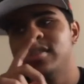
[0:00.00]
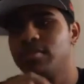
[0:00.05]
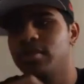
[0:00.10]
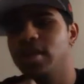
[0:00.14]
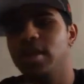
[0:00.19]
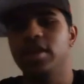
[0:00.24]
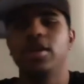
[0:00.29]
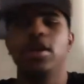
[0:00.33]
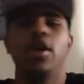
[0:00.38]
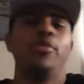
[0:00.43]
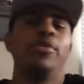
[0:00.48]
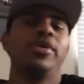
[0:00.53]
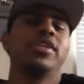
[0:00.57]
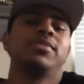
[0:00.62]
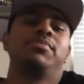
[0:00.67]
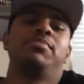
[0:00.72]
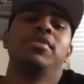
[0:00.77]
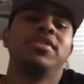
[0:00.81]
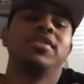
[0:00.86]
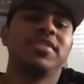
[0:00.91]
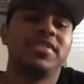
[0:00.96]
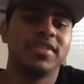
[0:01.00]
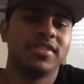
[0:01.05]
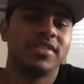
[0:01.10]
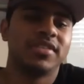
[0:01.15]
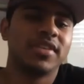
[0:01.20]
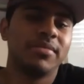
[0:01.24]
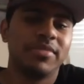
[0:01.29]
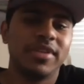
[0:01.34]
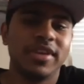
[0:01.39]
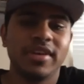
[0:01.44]
We're like, yo, we need to put this in
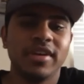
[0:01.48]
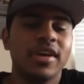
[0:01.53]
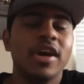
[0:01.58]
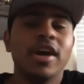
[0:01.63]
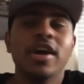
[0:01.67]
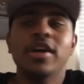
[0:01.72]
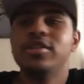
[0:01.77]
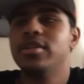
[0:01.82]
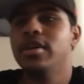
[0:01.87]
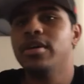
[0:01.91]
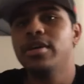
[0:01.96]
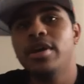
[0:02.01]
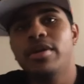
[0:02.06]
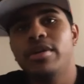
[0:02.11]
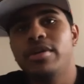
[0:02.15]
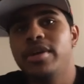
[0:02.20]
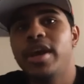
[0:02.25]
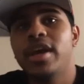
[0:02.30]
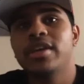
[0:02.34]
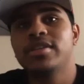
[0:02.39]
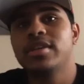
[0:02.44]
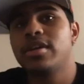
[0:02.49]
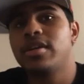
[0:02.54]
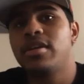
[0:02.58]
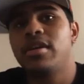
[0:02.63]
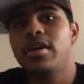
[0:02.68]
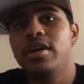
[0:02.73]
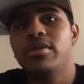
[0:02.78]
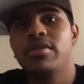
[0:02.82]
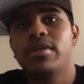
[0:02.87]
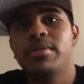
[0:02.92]
something. Toyota, you guys got a
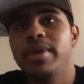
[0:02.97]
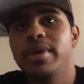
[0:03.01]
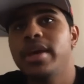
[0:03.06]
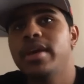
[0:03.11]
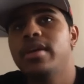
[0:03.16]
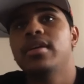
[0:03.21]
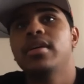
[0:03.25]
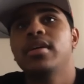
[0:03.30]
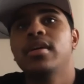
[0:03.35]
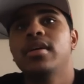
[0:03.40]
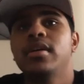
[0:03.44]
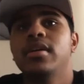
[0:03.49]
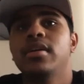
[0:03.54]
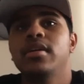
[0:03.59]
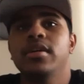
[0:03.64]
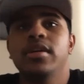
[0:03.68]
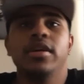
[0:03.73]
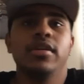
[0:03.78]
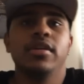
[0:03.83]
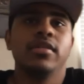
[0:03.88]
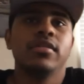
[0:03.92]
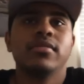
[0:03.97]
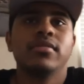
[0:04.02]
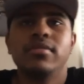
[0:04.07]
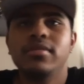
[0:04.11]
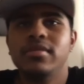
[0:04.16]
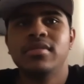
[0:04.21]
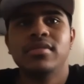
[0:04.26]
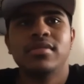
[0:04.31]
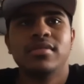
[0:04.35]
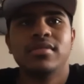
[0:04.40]
car you want to make? Here, do
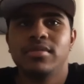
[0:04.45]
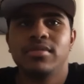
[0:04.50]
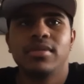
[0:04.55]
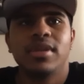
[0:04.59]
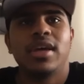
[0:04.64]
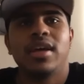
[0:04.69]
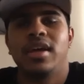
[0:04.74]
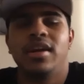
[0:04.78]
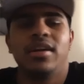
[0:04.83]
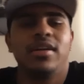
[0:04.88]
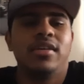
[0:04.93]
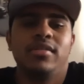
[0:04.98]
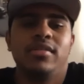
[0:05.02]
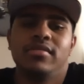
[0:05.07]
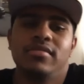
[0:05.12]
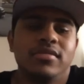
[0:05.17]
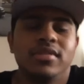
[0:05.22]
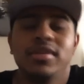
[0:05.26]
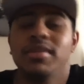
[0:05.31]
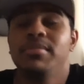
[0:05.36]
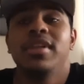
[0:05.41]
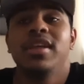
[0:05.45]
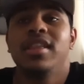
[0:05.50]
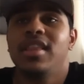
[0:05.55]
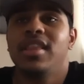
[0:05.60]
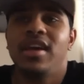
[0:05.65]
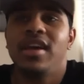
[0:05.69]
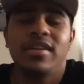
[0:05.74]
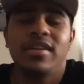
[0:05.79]
that. I don't know, something like that.